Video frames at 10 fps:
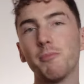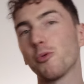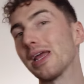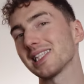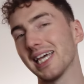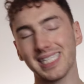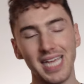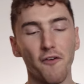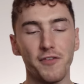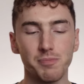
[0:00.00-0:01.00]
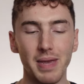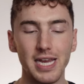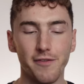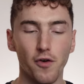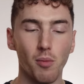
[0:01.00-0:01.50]
The bracelet itself is
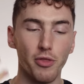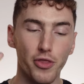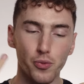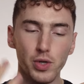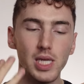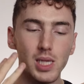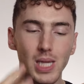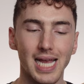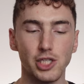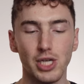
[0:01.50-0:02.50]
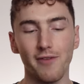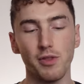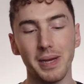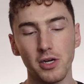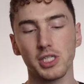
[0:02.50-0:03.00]
made from three links. You have
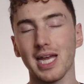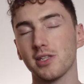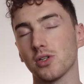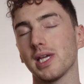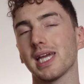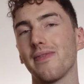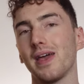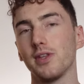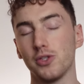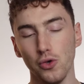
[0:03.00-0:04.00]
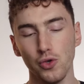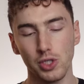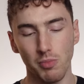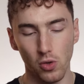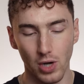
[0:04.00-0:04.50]
the bigger center link and then the two
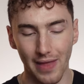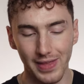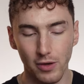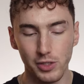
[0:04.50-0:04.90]
smaller at the